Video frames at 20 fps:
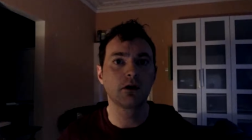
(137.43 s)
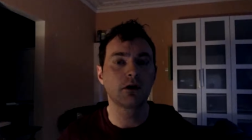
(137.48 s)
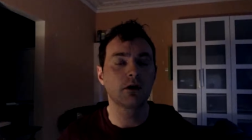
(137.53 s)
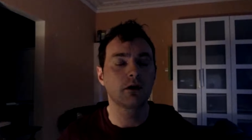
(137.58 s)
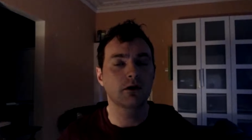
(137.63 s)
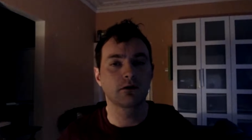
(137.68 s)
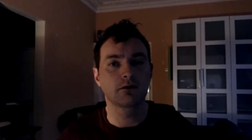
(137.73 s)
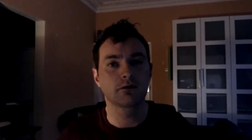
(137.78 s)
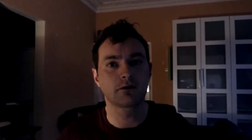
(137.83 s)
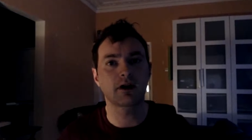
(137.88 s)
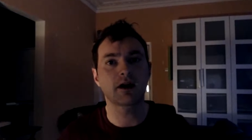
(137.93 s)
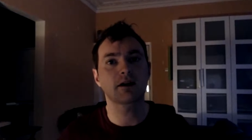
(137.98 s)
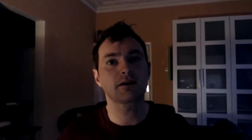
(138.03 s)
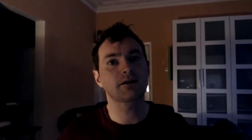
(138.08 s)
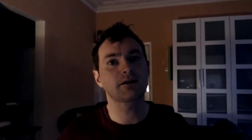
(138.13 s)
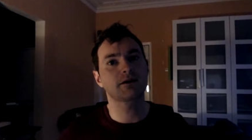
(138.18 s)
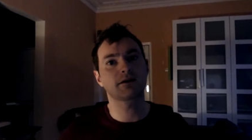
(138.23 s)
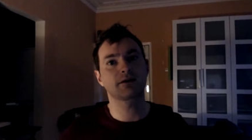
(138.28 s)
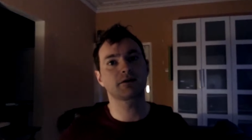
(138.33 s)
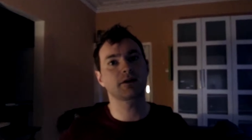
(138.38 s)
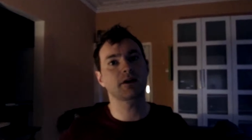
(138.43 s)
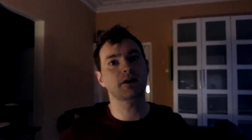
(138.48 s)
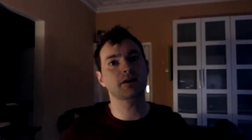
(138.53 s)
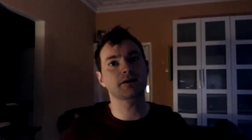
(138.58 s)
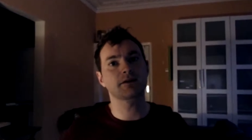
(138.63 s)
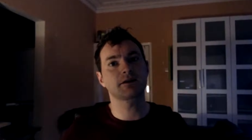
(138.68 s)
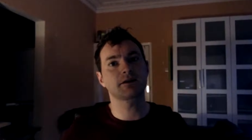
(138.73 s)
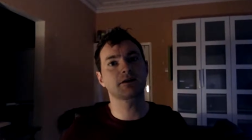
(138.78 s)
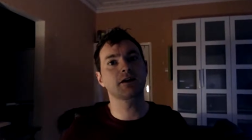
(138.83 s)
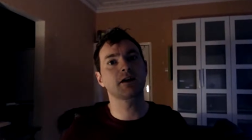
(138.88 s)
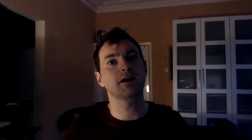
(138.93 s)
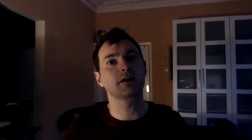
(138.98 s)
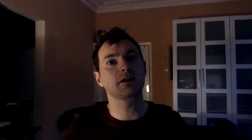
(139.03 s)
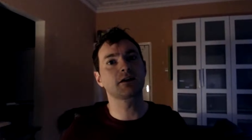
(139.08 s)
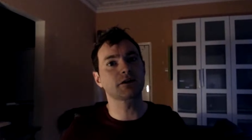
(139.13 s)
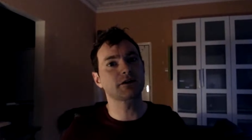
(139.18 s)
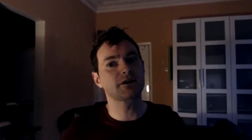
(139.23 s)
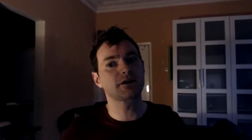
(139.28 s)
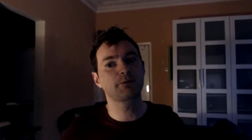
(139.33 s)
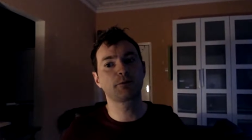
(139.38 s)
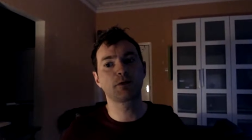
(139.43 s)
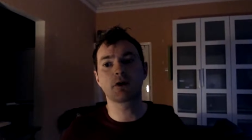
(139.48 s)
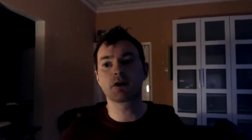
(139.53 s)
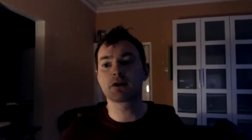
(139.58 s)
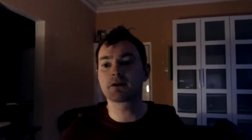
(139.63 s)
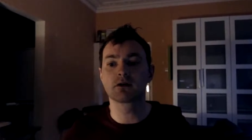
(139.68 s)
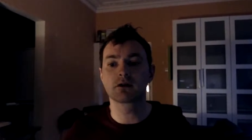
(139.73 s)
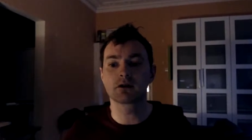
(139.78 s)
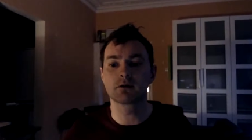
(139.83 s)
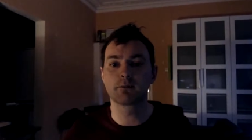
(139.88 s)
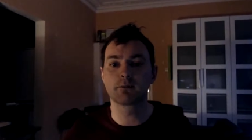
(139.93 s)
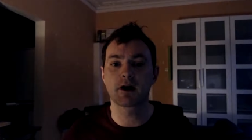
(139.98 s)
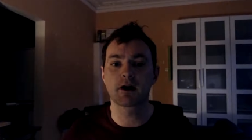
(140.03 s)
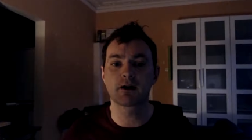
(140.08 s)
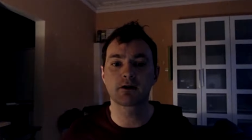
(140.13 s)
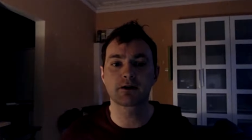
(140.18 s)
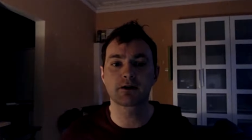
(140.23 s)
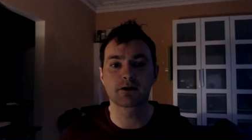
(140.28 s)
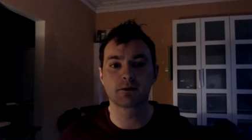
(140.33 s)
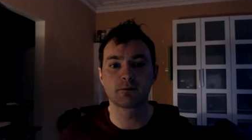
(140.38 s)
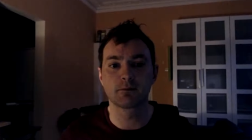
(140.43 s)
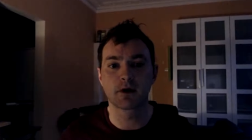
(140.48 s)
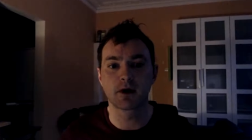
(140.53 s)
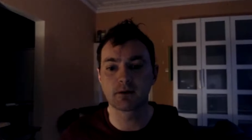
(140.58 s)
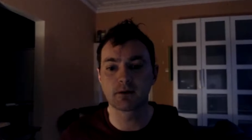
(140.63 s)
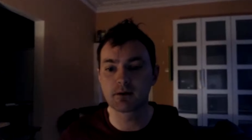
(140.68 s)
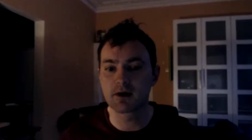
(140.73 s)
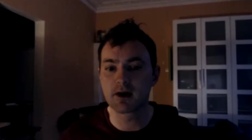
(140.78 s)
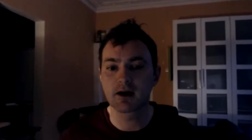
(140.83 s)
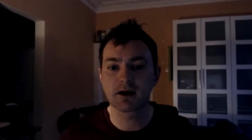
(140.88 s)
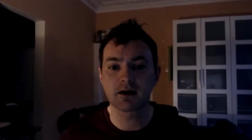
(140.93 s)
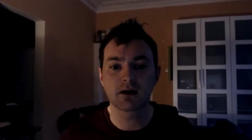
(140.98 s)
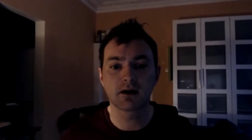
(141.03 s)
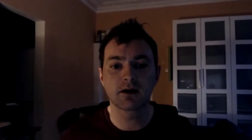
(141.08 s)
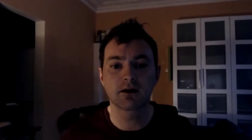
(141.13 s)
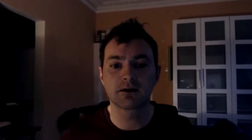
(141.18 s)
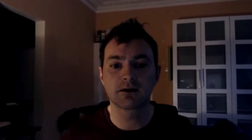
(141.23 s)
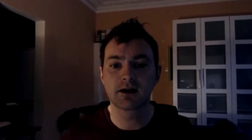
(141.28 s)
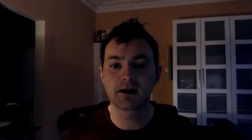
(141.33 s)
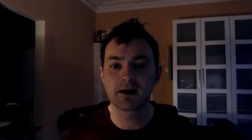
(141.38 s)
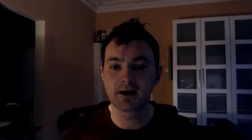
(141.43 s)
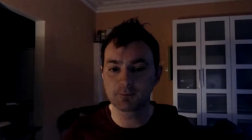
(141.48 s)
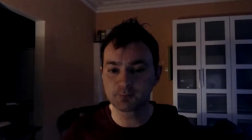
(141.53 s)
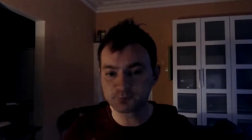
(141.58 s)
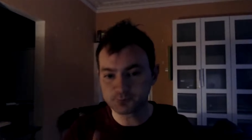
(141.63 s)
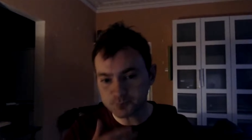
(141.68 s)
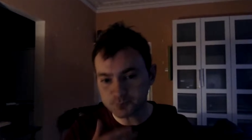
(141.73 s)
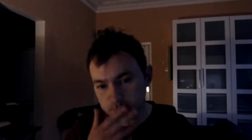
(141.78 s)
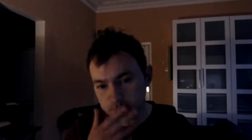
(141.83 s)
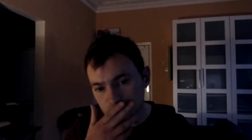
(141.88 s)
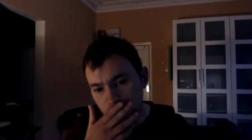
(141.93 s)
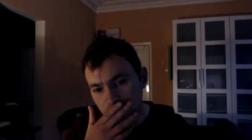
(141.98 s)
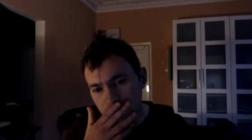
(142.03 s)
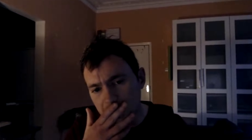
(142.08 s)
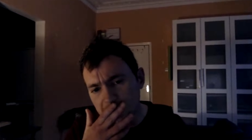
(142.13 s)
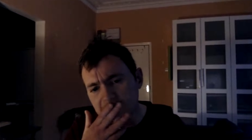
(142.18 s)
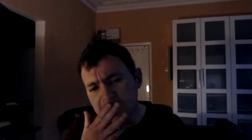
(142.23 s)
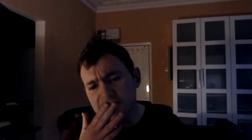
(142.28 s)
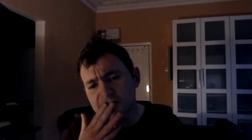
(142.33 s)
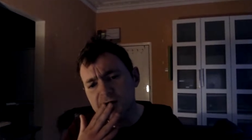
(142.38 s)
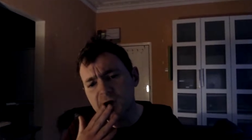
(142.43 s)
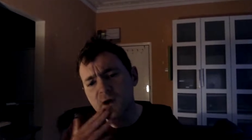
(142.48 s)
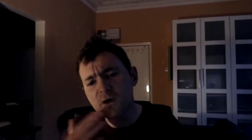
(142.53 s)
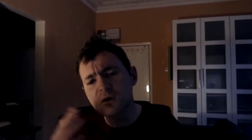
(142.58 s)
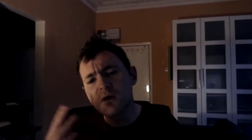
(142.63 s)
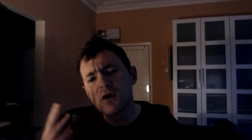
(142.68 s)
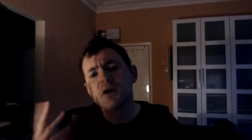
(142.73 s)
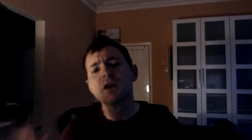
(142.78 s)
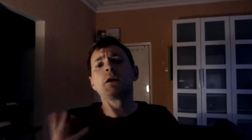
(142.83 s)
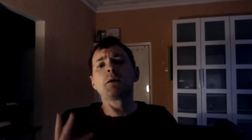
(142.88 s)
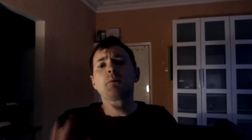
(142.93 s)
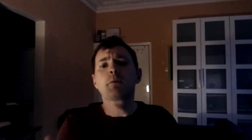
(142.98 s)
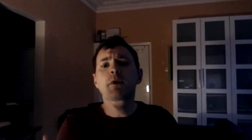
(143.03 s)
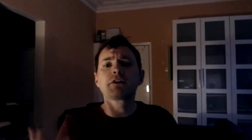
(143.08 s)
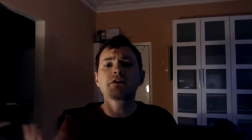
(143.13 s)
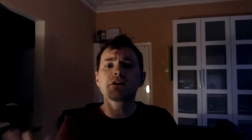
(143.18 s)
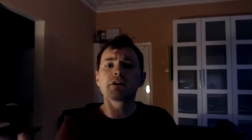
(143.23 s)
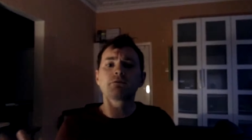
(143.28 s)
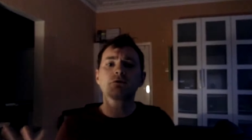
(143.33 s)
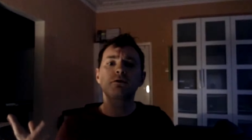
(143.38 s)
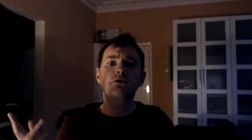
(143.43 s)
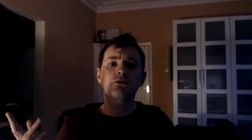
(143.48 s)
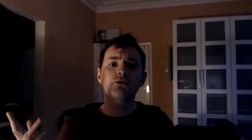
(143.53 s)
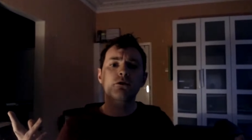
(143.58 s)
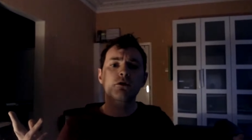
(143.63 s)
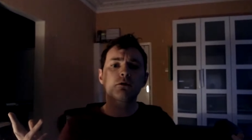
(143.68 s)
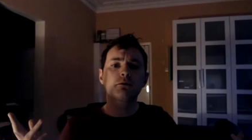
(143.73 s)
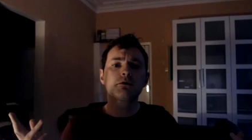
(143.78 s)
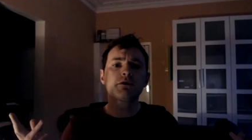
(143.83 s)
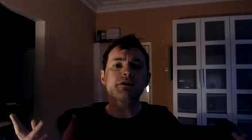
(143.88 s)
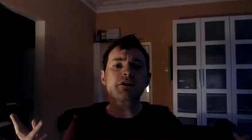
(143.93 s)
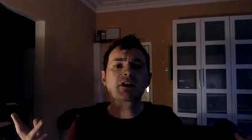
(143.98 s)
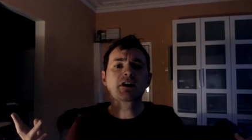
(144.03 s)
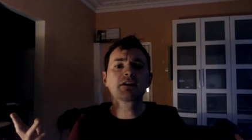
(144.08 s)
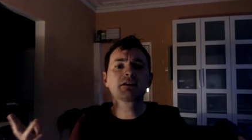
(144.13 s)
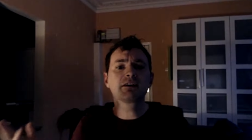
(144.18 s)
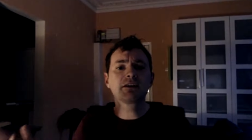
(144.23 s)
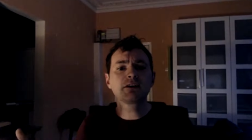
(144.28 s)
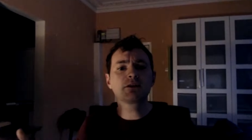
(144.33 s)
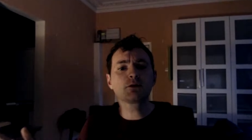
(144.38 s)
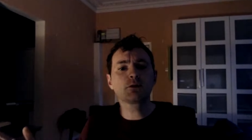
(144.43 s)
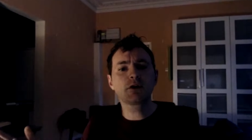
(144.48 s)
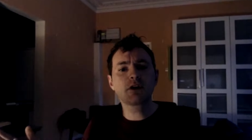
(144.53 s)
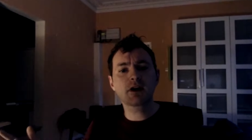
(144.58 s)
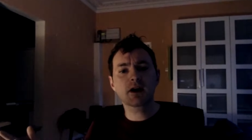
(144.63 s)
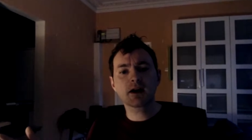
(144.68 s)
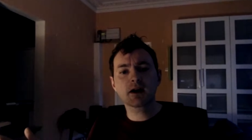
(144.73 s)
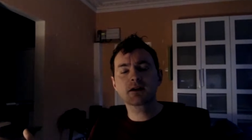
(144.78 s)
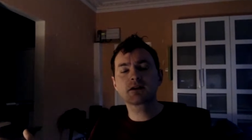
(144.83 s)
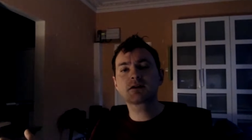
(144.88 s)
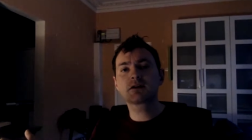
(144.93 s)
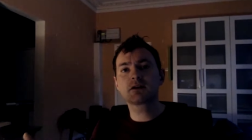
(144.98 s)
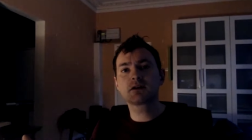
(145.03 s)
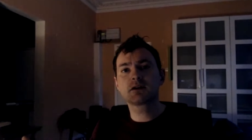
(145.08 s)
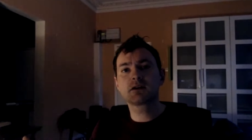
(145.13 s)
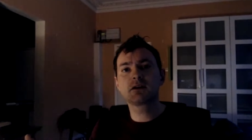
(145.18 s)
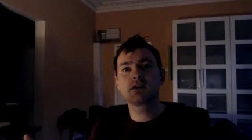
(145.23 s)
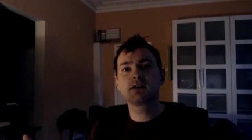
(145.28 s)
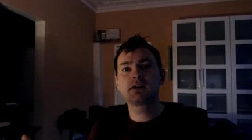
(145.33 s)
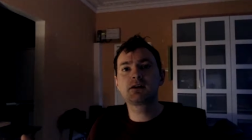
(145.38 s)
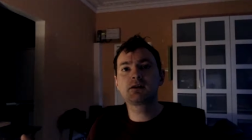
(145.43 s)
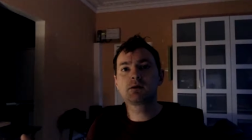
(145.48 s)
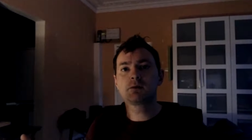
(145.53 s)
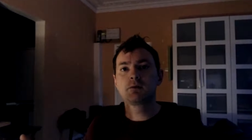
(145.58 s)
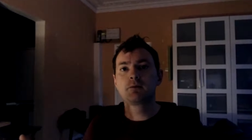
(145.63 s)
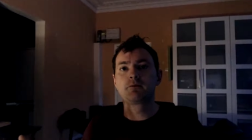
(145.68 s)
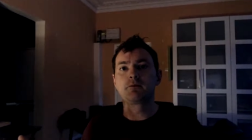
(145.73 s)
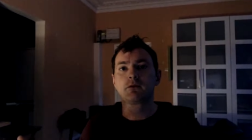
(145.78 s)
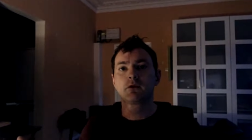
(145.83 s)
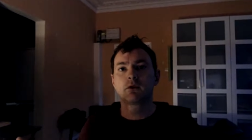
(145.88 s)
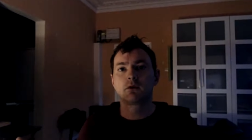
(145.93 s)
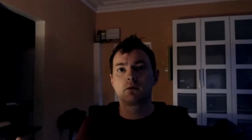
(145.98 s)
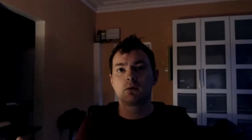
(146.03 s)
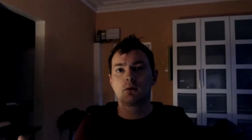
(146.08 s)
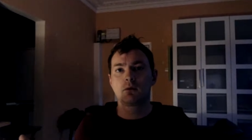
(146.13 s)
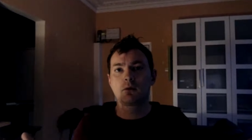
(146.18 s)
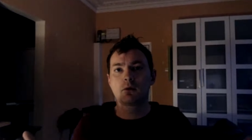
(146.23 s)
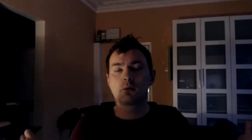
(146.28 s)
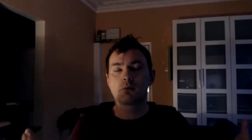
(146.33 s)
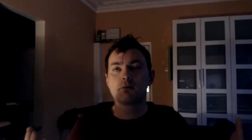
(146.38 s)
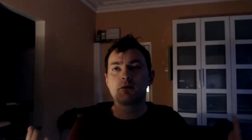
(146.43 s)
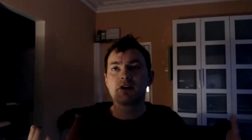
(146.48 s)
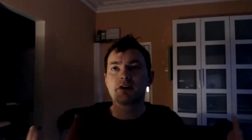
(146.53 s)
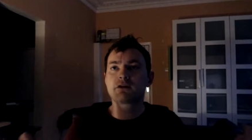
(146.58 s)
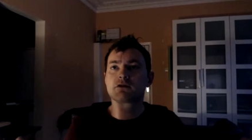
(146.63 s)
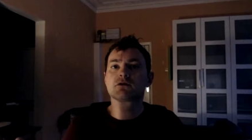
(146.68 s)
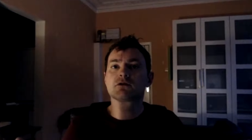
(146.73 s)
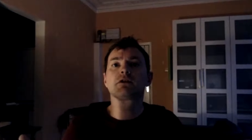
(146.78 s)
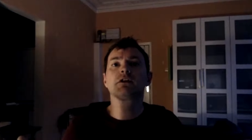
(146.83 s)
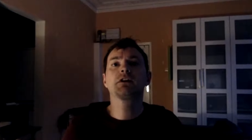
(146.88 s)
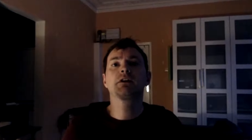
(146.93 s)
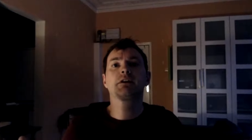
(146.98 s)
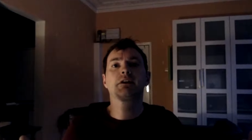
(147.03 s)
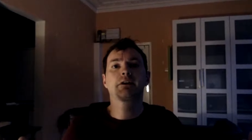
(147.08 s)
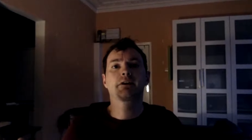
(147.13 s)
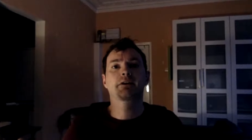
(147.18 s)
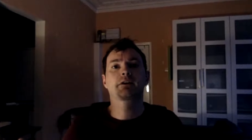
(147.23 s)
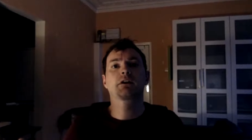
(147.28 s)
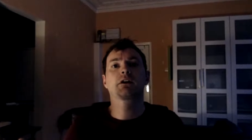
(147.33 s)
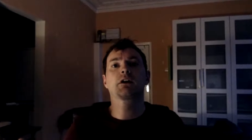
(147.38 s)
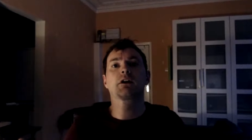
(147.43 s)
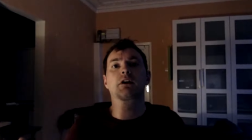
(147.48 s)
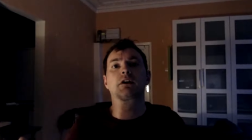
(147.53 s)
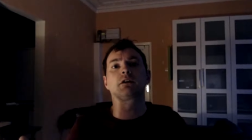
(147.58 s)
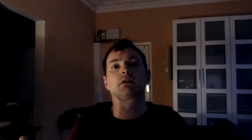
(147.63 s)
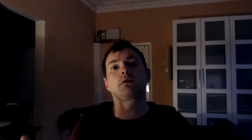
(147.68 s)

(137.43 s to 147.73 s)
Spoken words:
That's like a spot on comparison, man. I mean, I can't lie. So my general thought was like, did we actually mistreat this guy?